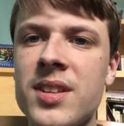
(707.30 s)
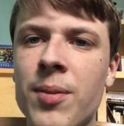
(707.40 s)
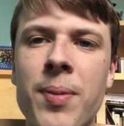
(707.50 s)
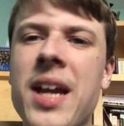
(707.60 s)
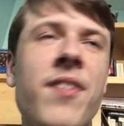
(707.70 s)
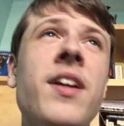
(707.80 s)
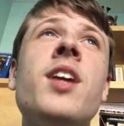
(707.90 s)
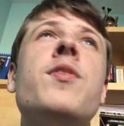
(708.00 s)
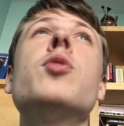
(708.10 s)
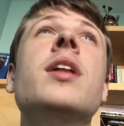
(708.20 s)
debate. If
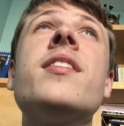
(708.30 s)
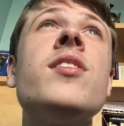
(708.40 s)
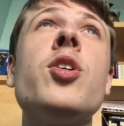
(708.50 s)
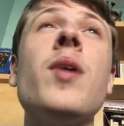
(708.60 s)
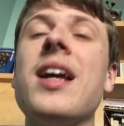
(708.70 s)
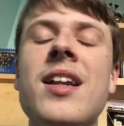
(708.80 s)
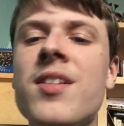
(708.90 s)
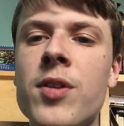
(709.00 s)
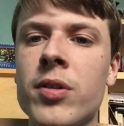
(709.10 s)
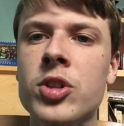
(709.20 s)
any of you listen to it and
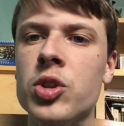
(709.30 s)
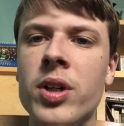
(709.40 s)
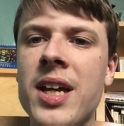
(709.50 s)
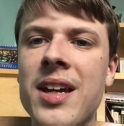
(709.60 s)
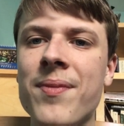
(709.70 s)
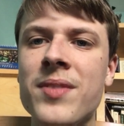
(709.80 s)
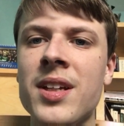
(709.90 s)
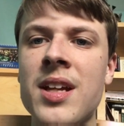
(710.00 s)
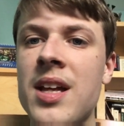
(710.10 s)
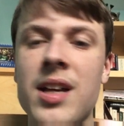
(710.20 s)
any of you enjoy it,
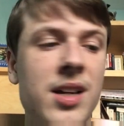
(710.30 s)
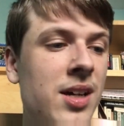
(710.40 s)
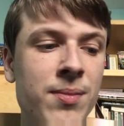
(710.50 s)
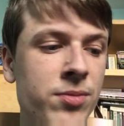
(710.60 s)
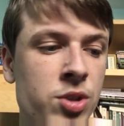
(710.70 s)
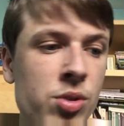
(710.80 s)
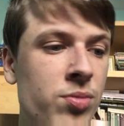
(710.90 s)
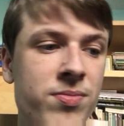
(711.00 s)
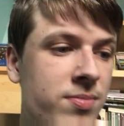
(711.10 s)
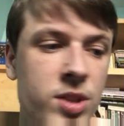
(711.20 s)

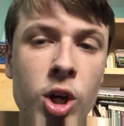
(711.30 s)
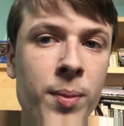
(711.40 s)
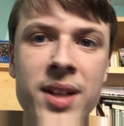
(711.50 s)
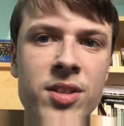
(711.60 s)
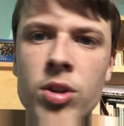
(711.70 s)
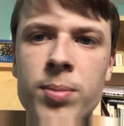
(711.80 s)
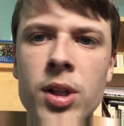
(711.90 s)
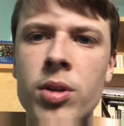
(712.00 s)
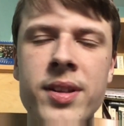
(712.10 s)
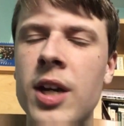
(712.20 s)
do comment down
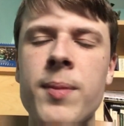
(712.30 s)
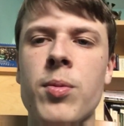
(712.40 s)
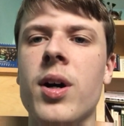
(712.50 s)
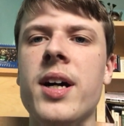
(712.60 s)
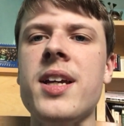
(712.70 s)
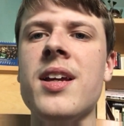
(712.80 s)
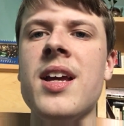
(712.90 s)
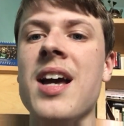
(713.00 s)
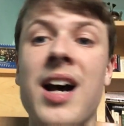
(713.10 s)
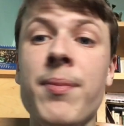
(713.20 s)
below and tell me why.
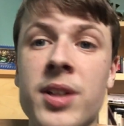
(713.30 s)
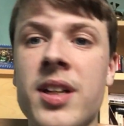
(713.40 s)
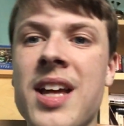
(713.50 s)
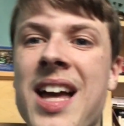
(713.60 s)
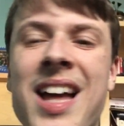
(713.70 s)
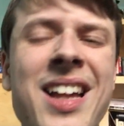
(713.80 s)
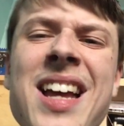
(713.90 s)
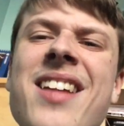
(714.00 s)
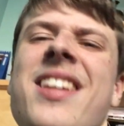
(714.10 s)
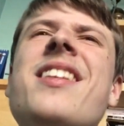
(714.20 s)
I'm gonna...
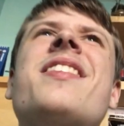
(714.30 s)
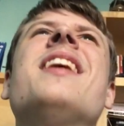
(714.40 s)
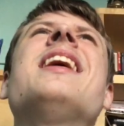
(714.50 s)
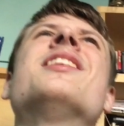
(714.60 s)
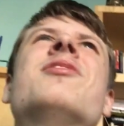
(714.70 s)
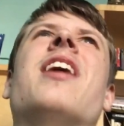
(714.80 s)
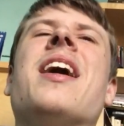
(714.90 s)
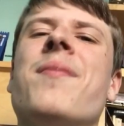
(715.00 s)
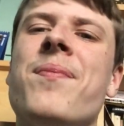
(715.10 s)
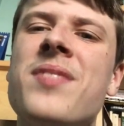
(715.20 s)
See, the thing is,
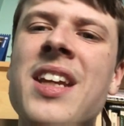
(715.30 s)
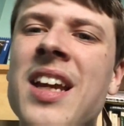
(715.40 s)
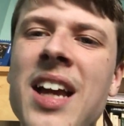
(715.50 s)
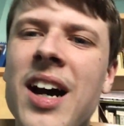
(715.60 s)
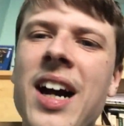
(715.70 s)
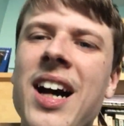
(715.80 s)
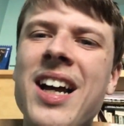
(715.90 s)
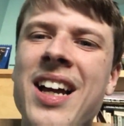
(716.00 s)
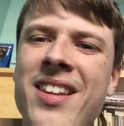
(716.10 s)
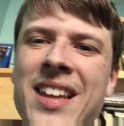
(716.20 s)
right,
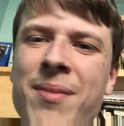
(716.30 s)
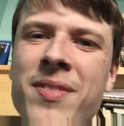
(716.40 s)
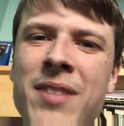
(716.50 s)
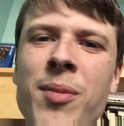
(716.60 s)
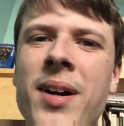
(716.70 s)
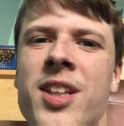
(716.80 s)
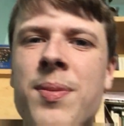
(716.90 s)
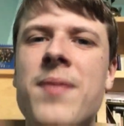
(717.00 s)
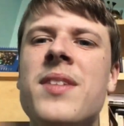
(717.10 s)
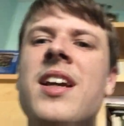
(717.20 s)
that reminds
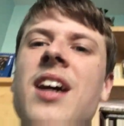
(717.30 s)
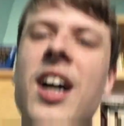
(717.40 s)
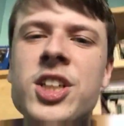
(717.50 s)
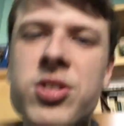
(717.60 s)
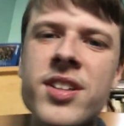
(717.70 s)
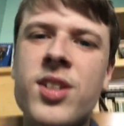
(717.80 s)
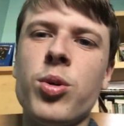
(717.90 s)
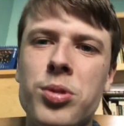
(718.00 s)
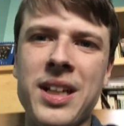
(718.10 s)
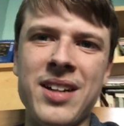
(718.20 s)
me, I tried to
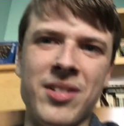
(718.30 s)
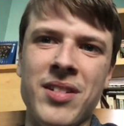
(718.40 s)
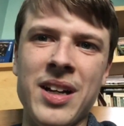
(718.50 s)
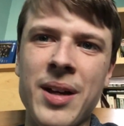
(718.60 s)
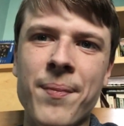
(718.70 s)
call out